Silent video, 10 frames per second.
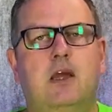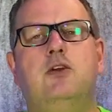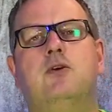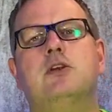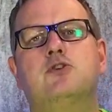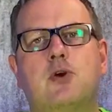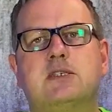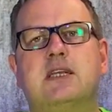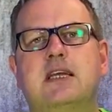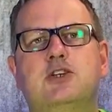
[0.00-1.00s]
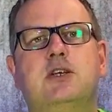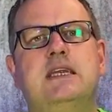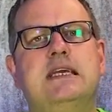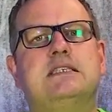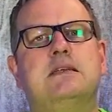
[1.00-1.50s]
You can trust
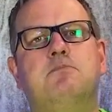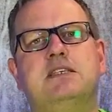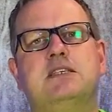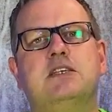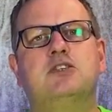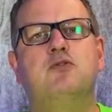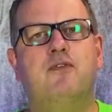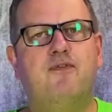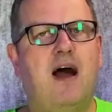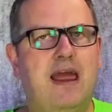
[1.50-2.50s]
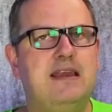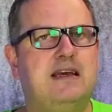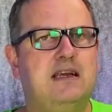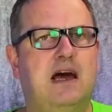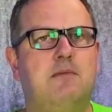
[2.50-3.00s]
engineers and business to find
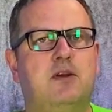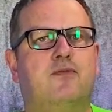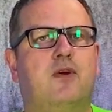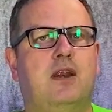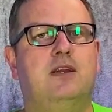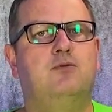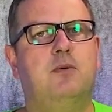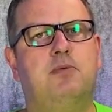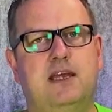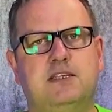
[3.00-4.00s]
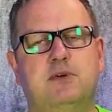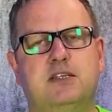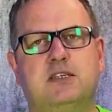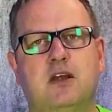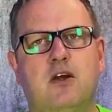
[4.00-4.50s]
climate friendly
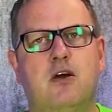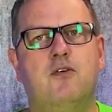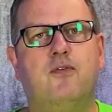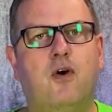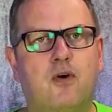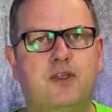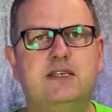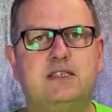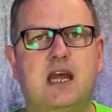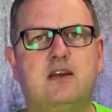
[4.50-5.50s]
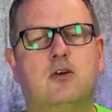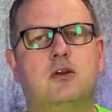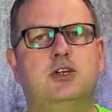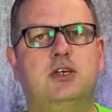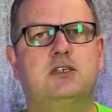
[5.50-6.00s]
replacements for these
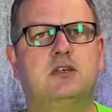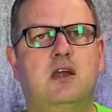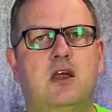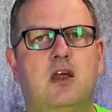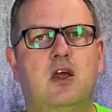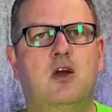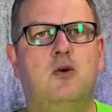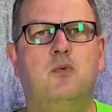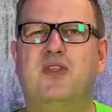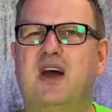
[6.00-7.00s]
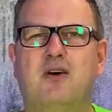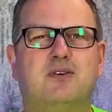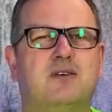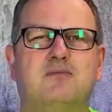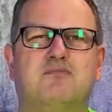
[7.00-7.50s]
technologies
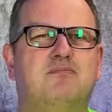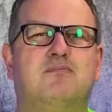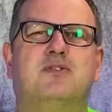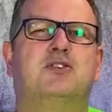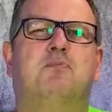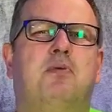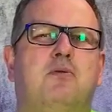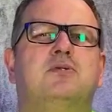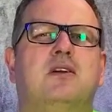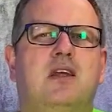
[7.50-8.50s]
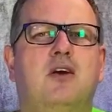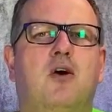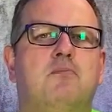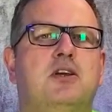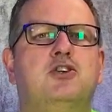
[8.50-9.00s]
without supposedly
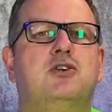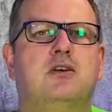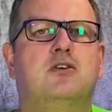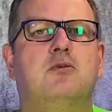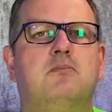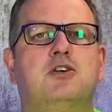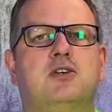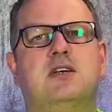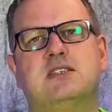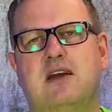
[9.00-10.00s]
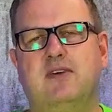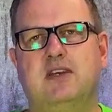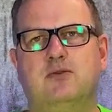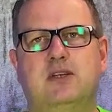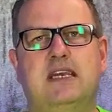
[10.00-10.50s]
omniscient commissioners
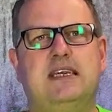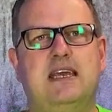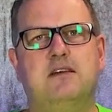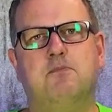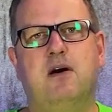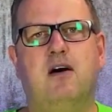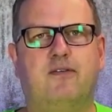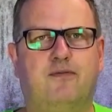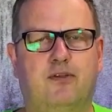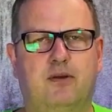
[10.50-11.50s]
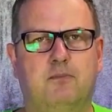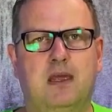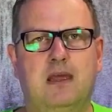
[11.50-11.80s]
having to dictate a path for them.